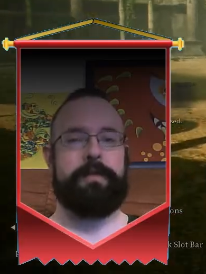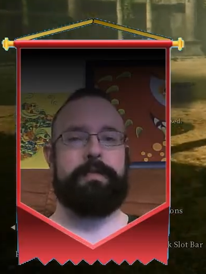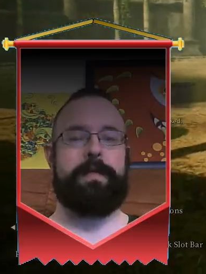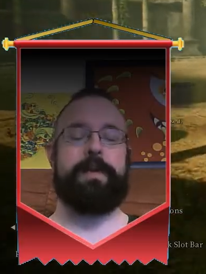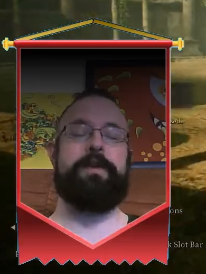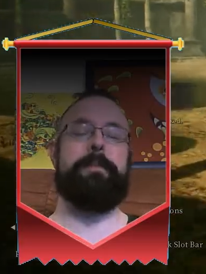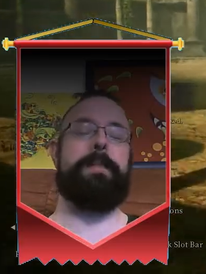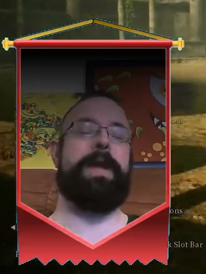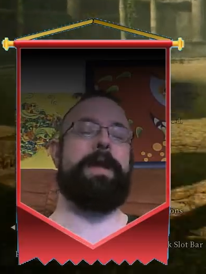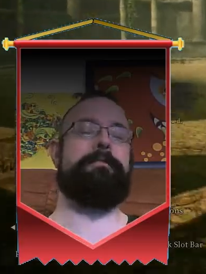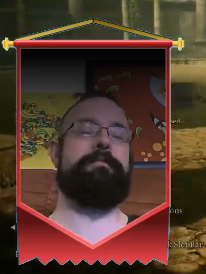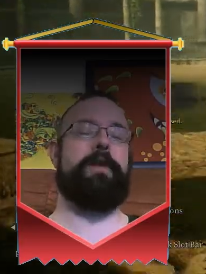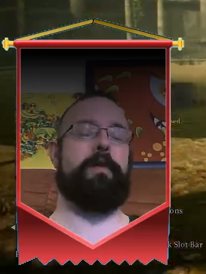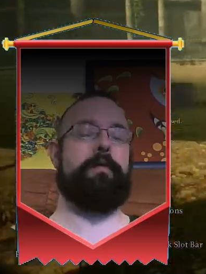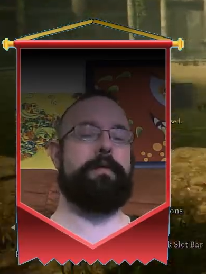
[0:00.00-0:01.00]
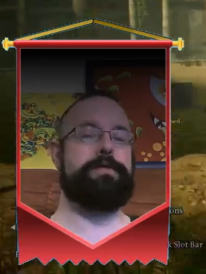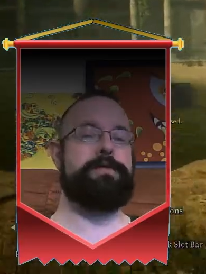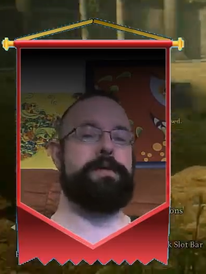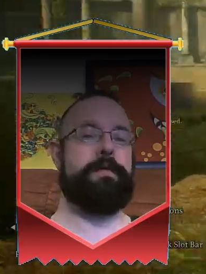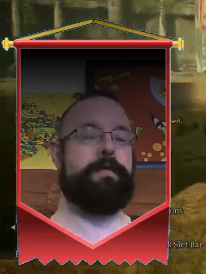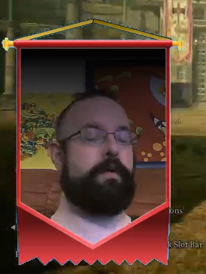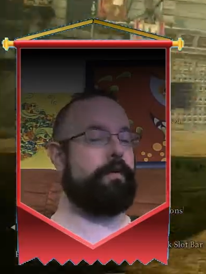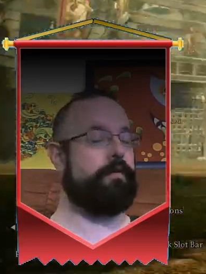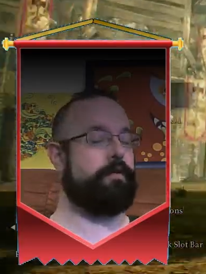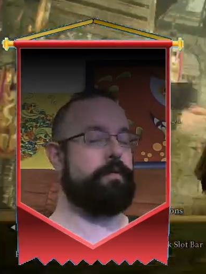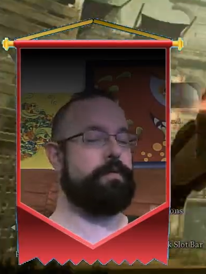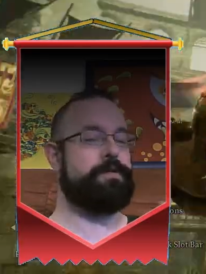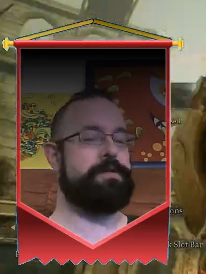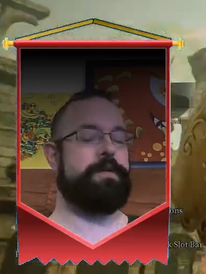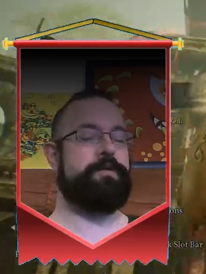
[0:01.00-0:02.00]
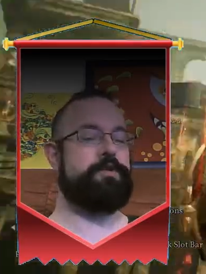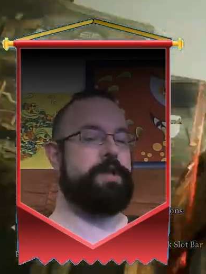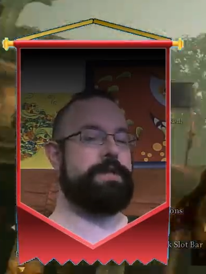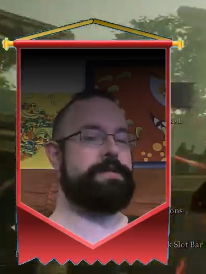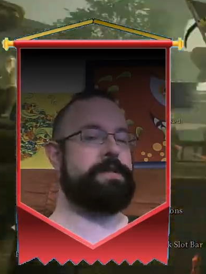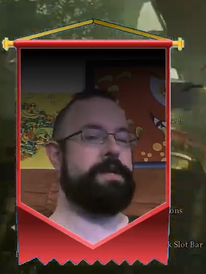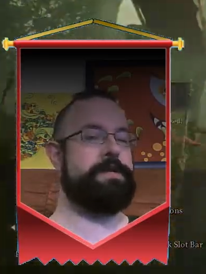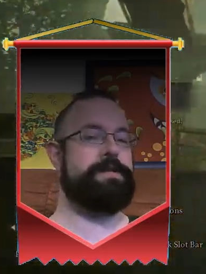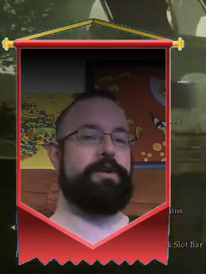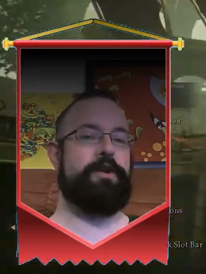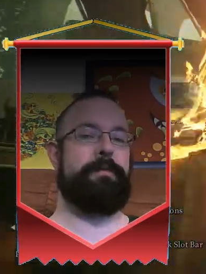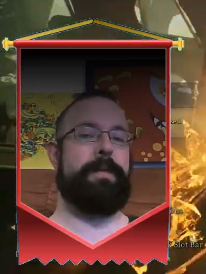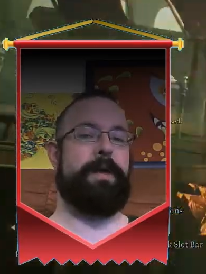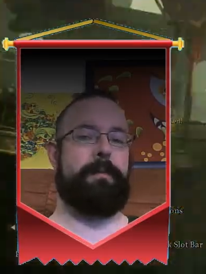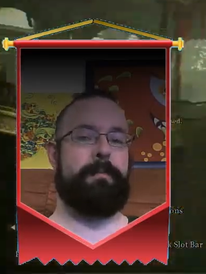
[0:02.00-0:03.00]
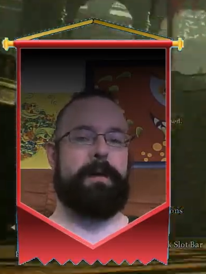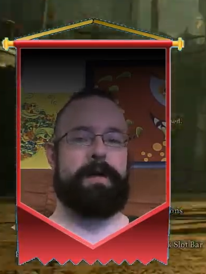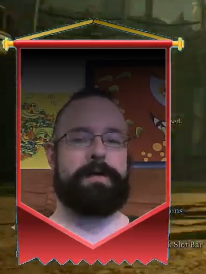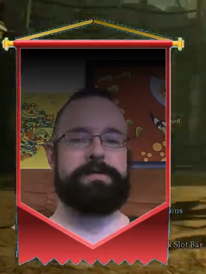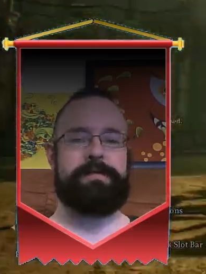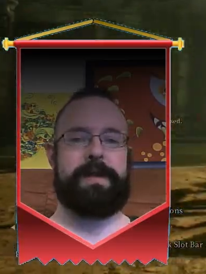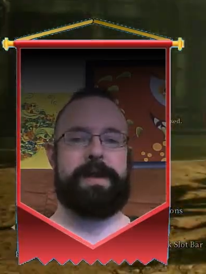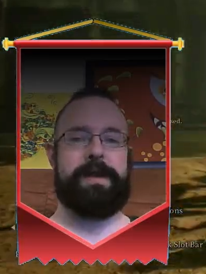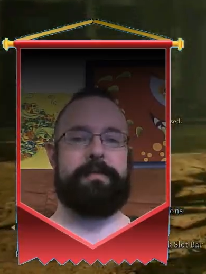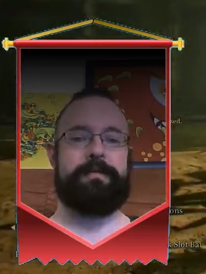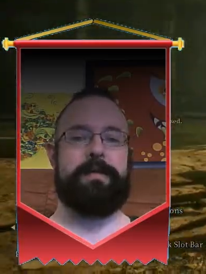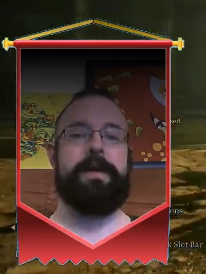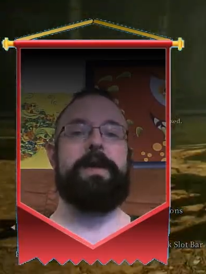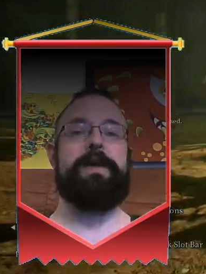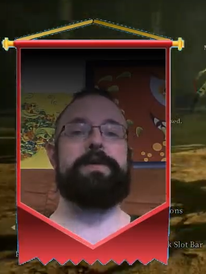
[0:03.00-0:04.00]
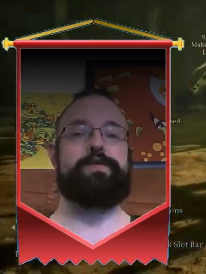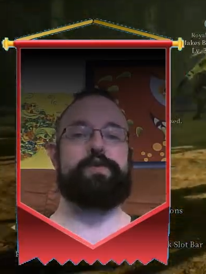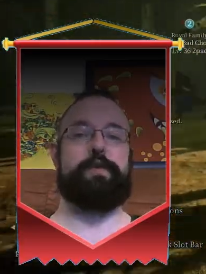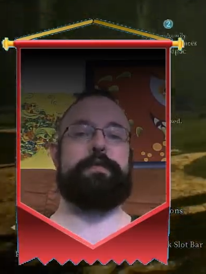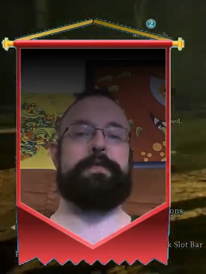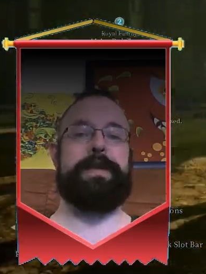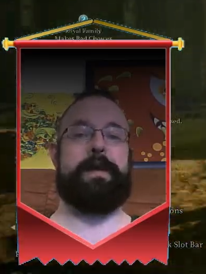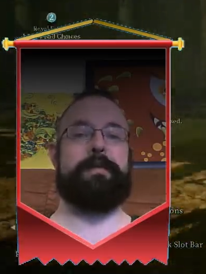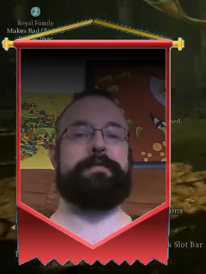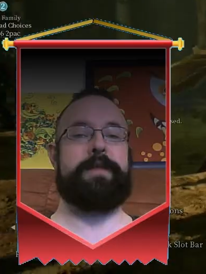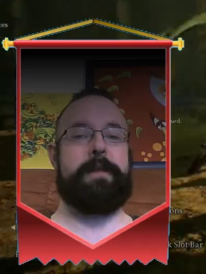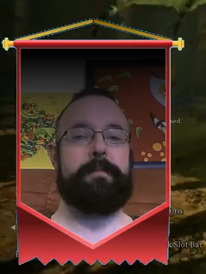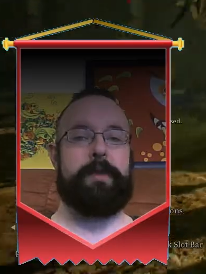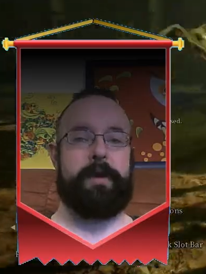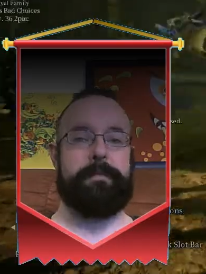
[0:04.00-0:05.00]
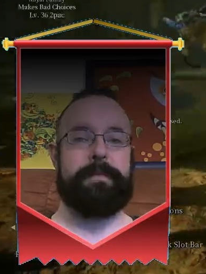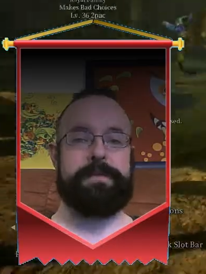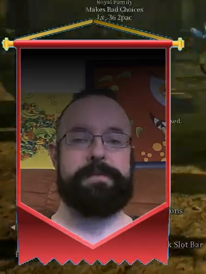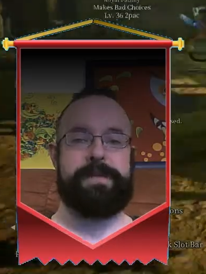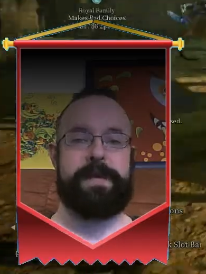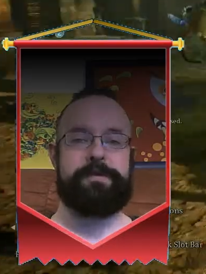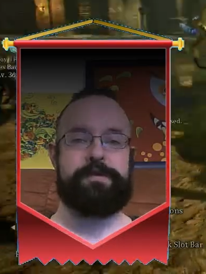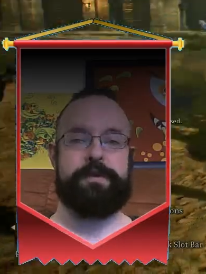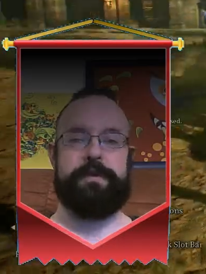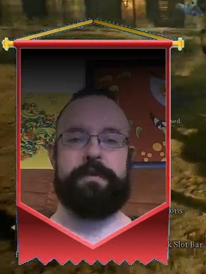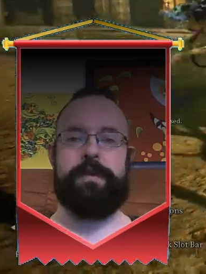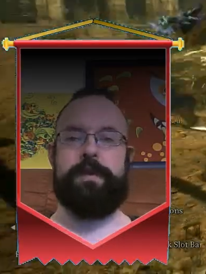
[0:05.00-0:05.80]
then you may have noticed that there are 2 sealed chest keys in your mailbox titled Server Downtime Compensation.